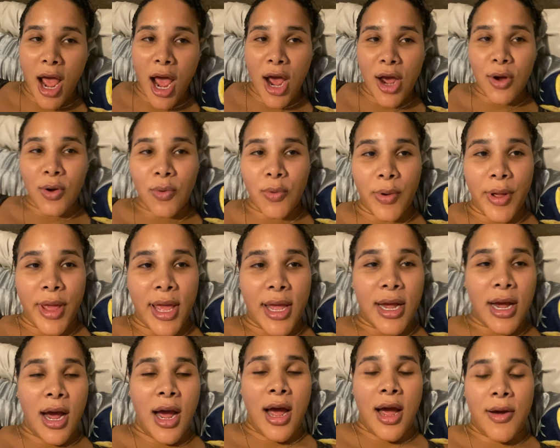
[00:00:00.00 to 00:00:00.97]
a
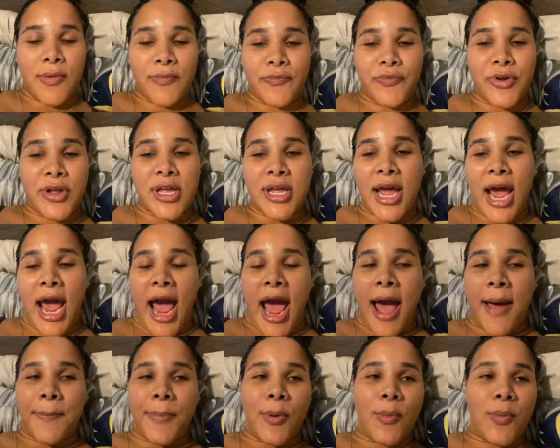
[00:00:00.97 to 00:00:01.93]
quick um,
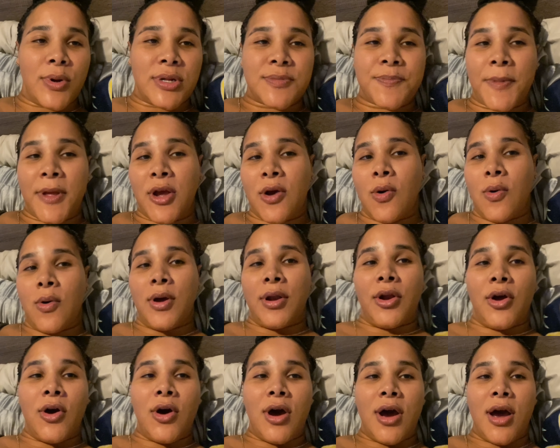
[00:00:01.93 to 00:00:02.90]
recap of what's been
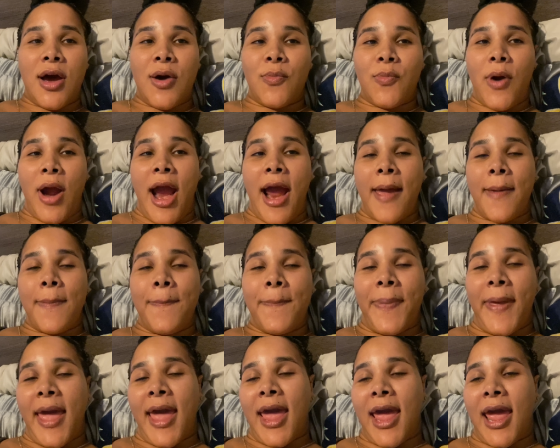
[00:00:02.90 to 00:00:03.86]
going on, where I've
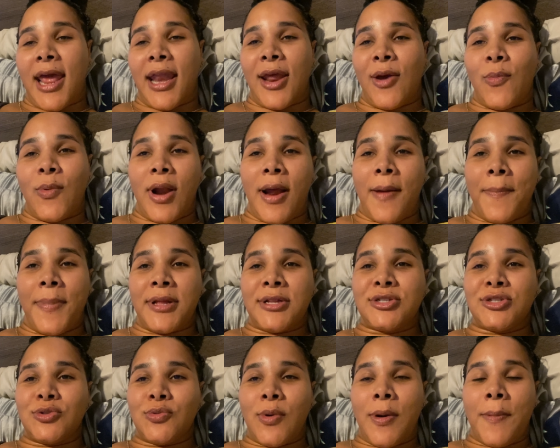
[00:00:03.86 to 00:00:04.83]
been, and what I've
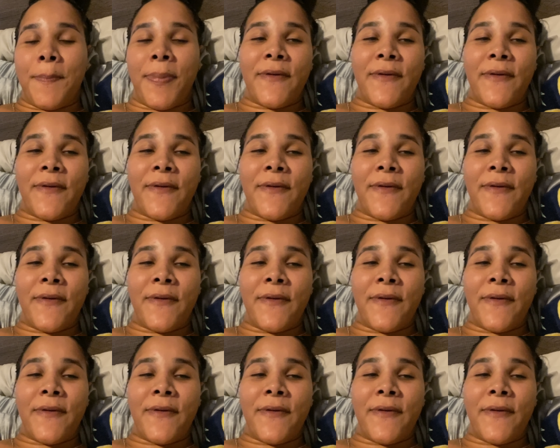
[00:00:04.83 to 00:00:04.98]
been doing.